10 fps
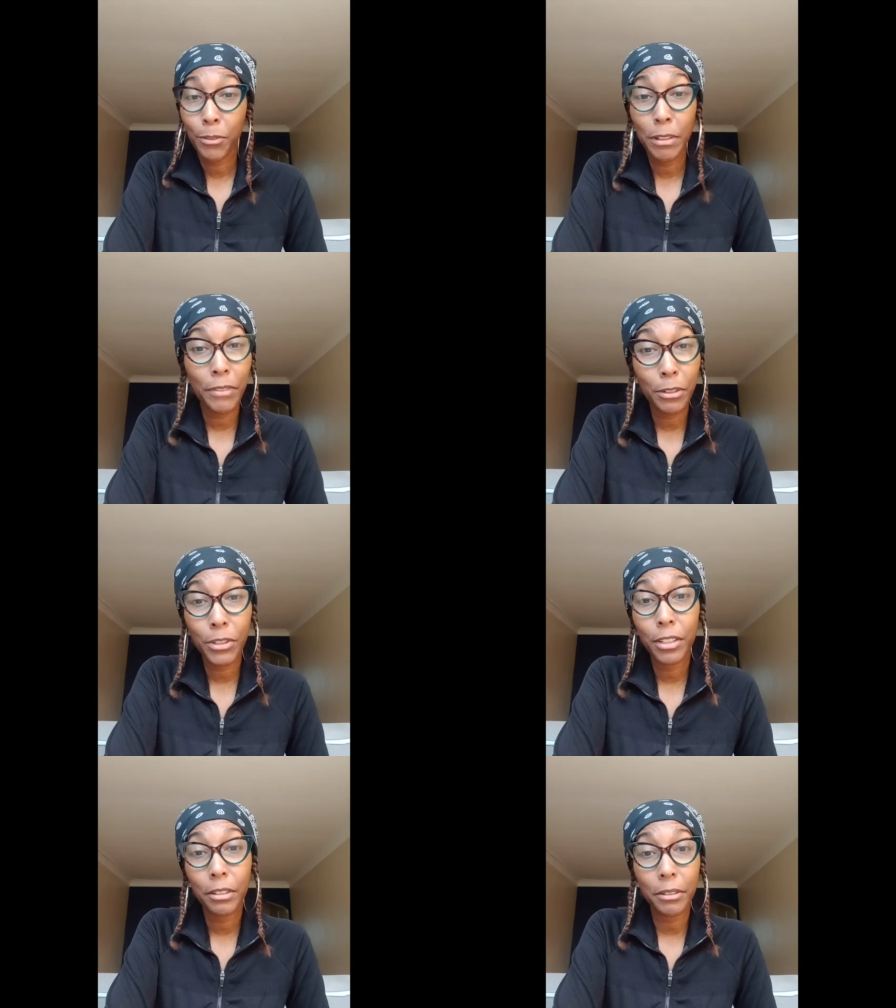
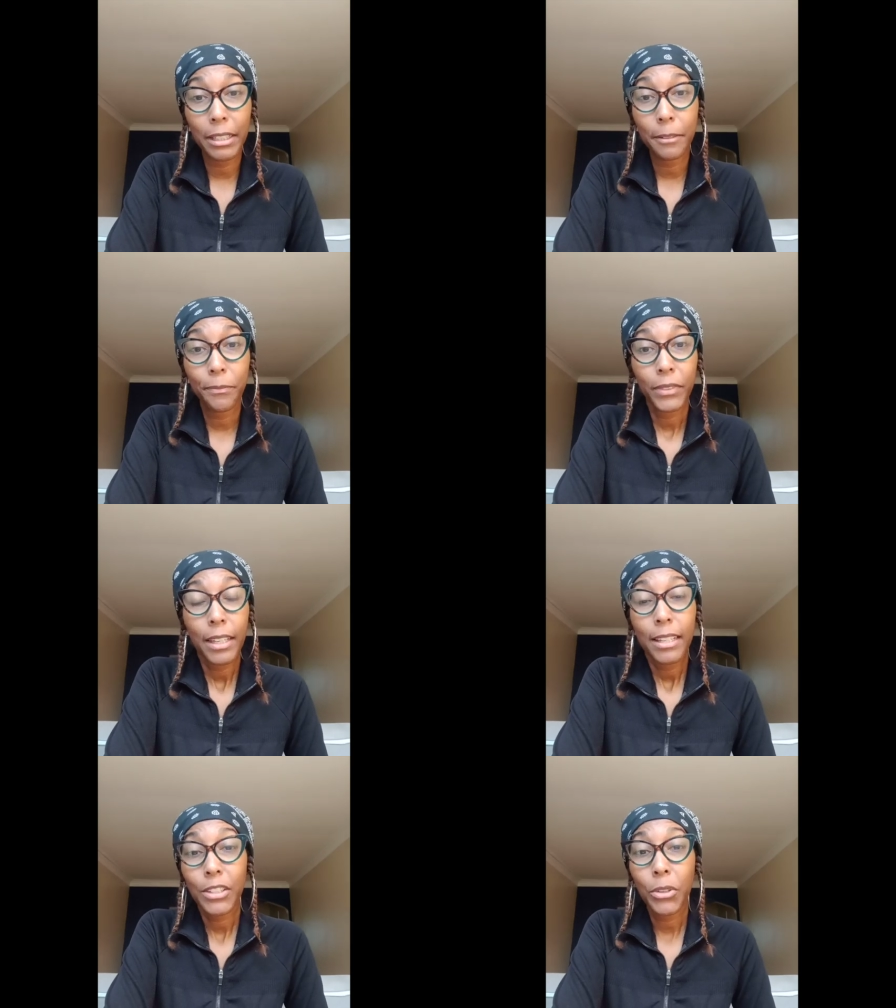refuse to do it.
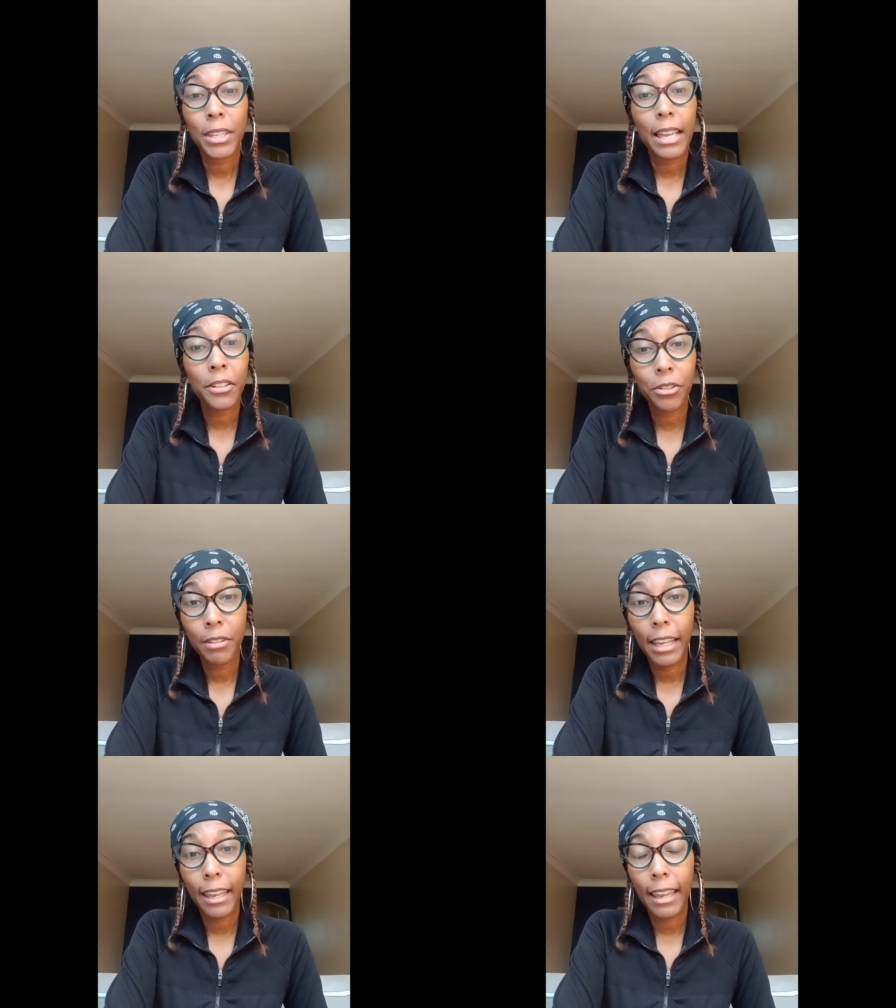So
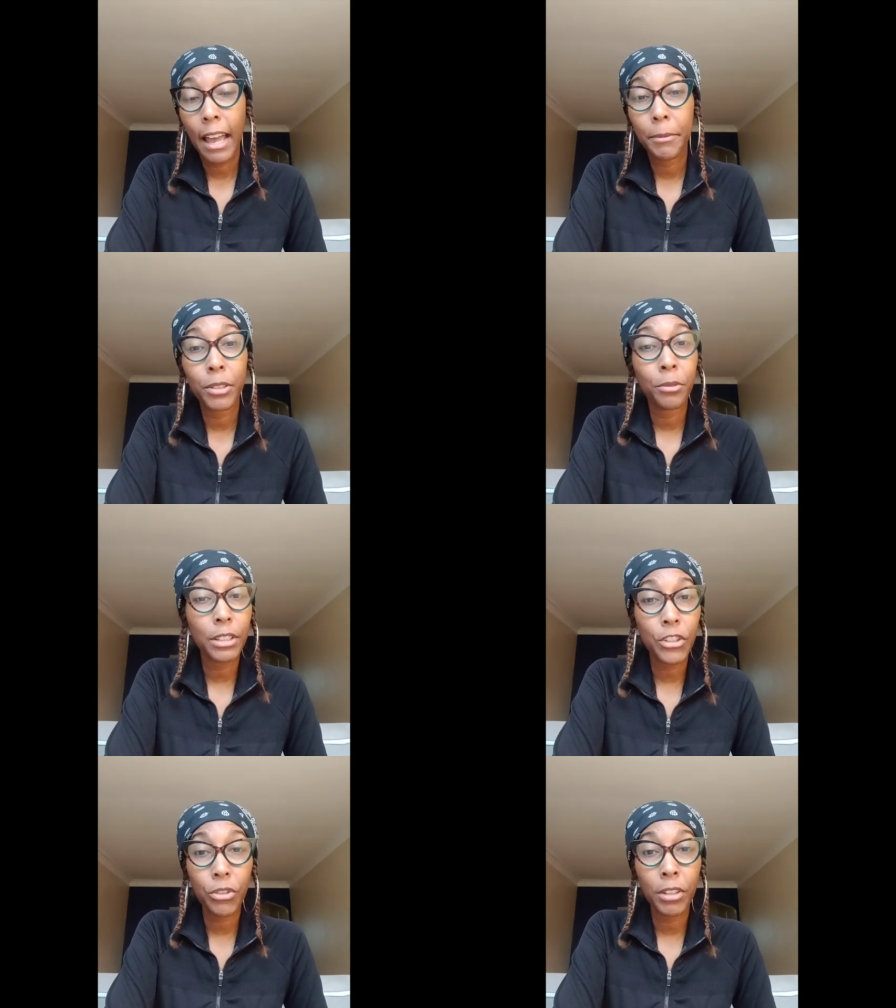yesterday I was
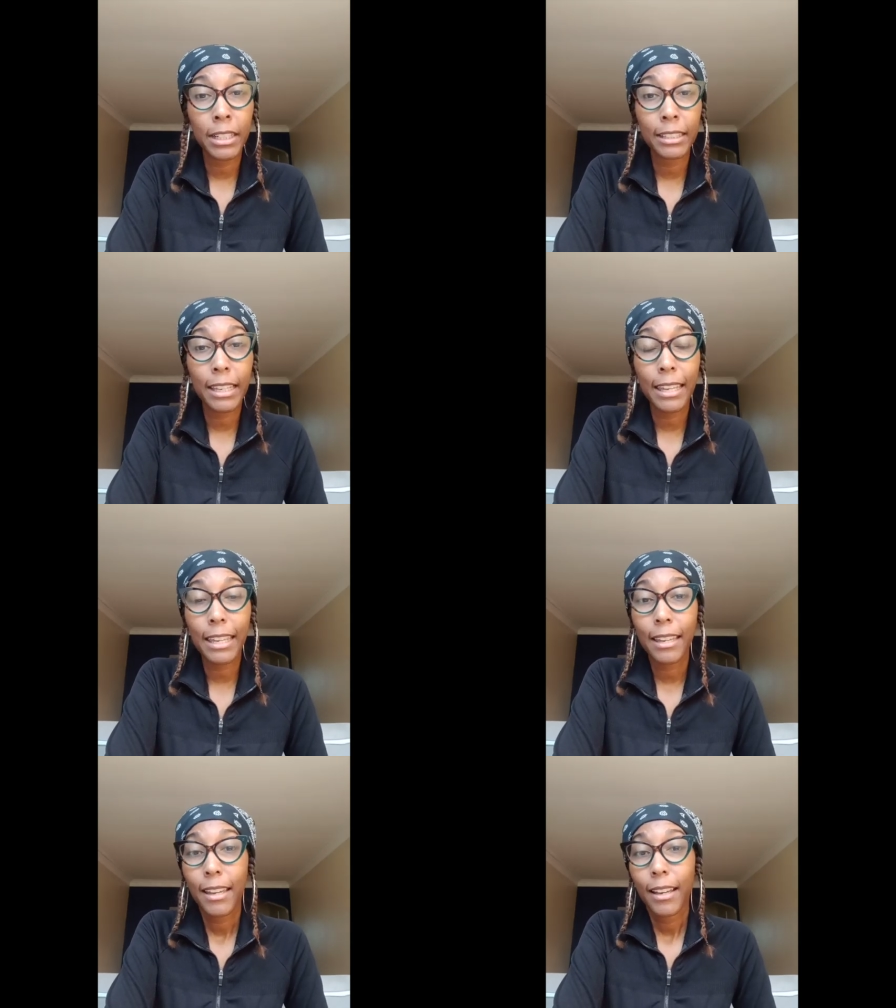really
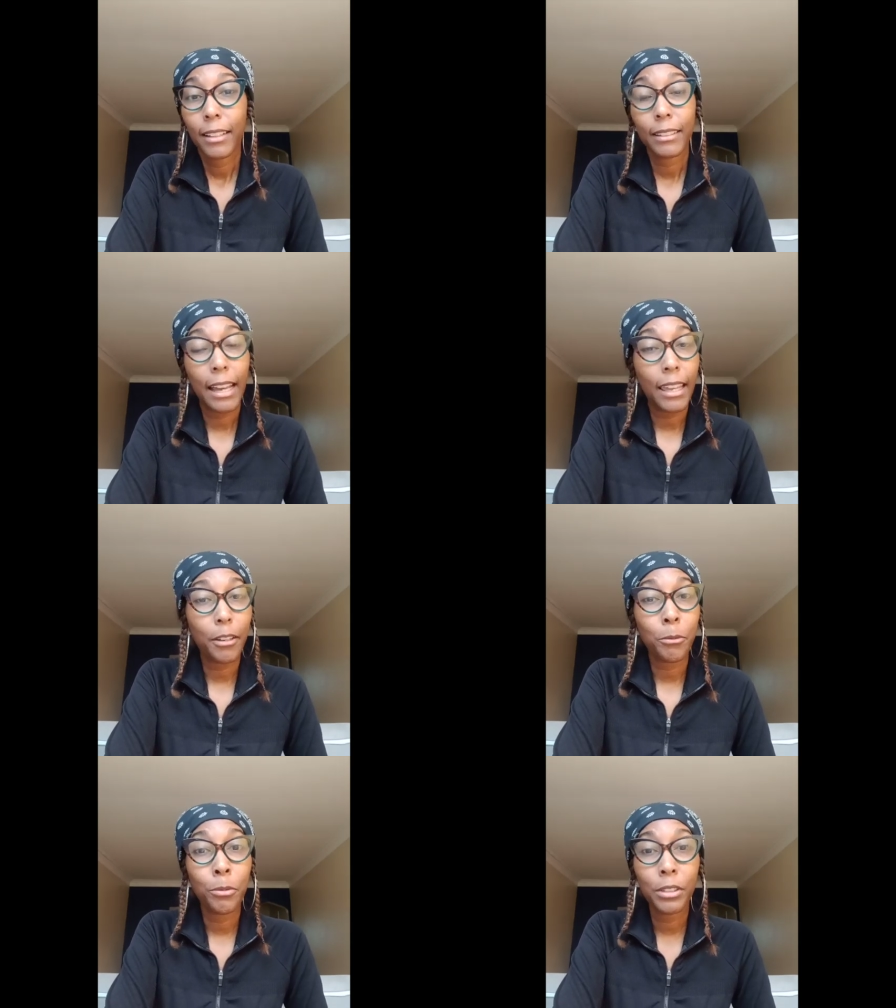struggling,
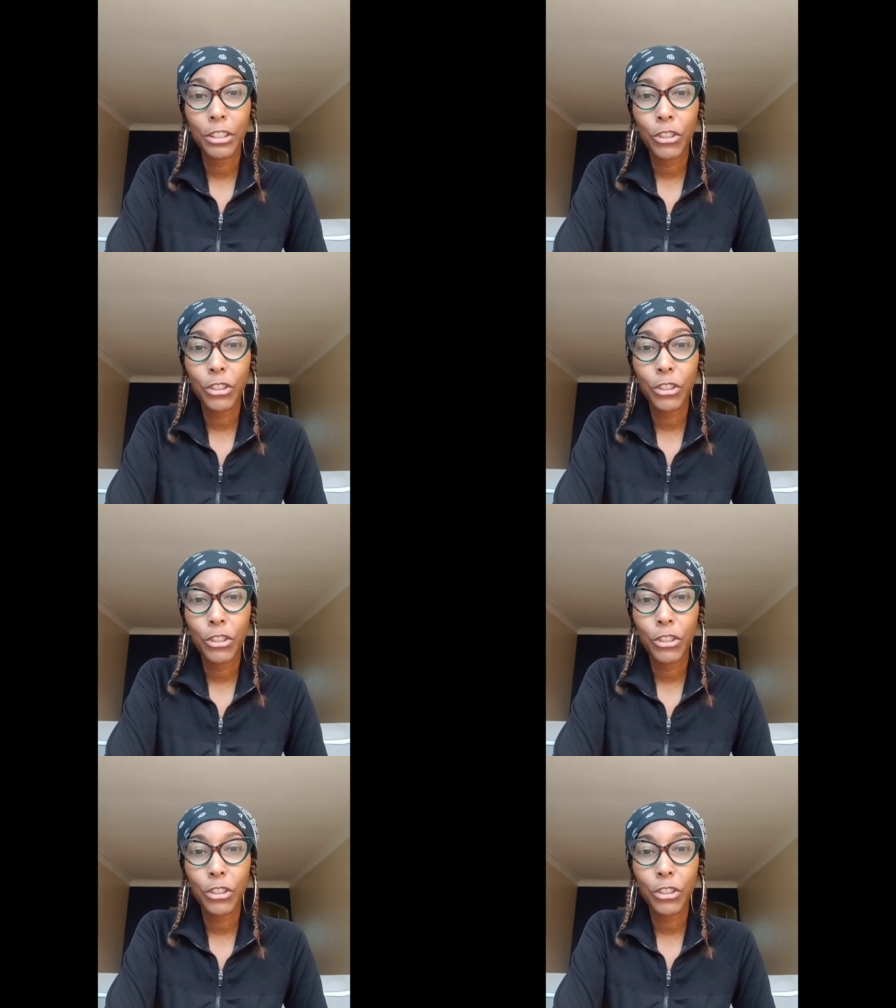like really